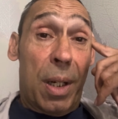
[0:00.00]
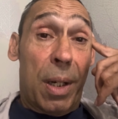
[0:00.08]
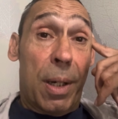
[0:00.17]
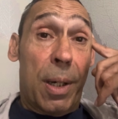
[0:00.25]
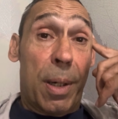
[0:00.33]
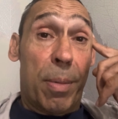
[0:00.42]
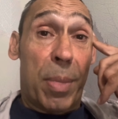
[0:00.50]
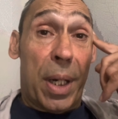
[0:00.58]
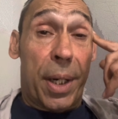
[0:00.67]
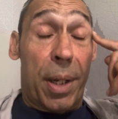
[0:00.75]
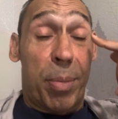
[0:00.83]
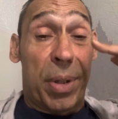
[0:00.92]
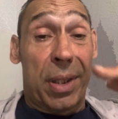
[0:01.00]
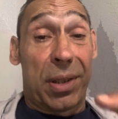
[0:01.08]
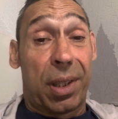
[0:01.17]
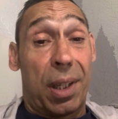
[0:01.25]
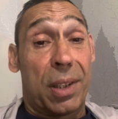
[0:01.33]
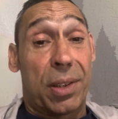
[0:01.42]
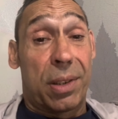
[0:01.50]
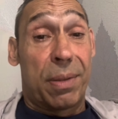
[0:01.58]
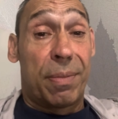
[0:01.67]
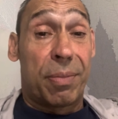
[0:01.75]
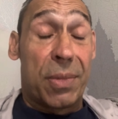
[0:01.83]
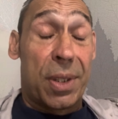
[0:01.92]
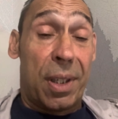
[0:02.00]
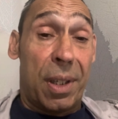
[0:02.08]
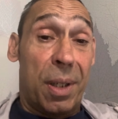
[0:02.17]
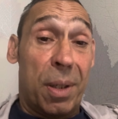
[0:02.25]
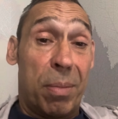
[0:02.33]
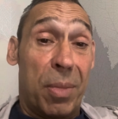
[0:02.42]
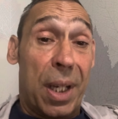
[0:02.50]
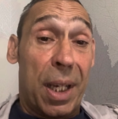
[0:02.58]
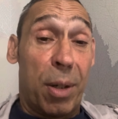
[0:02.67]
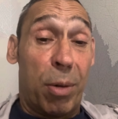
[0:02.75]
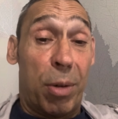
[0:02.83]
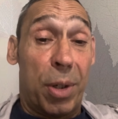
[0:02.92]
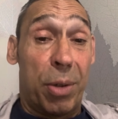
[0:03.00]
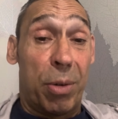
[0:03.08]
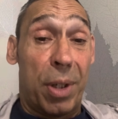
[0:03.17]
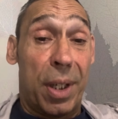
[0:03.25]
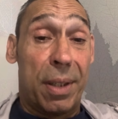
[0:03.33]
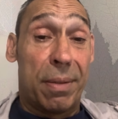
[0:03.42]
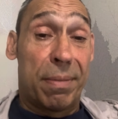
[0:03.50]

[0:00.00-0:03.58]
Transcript: And I'll be in touch later on, all right?